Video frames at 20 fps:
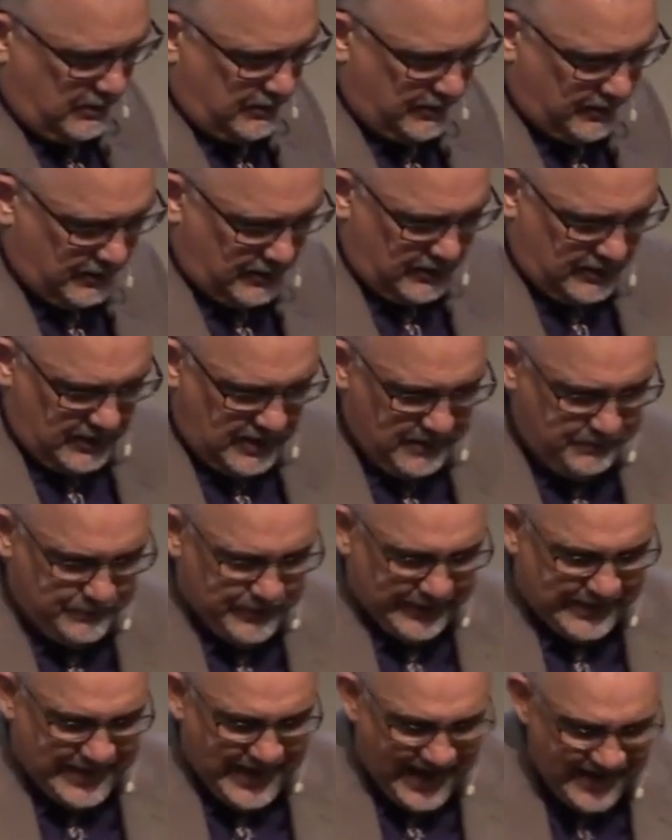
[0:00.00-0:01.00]
the
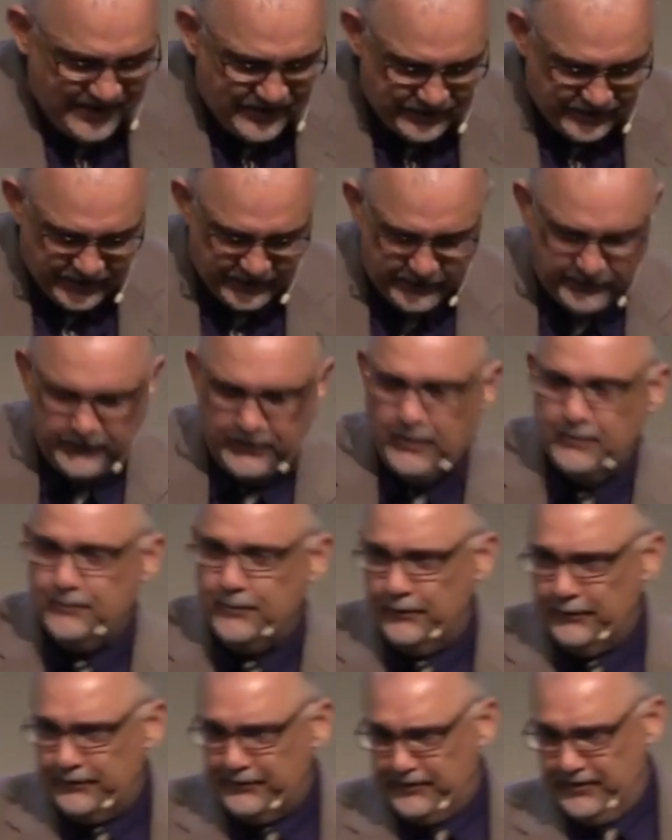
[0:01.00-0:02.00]
implications of
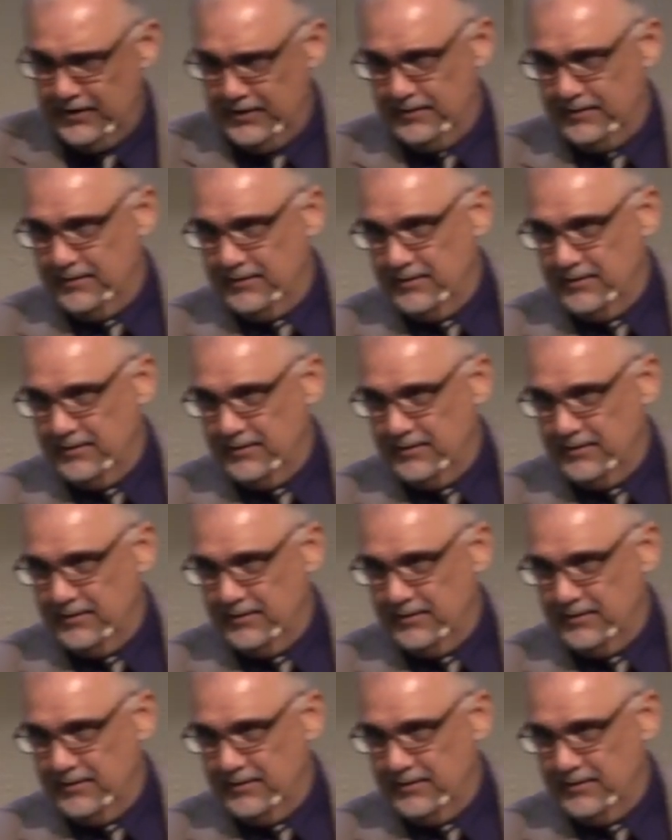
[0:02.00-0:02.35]
your sin?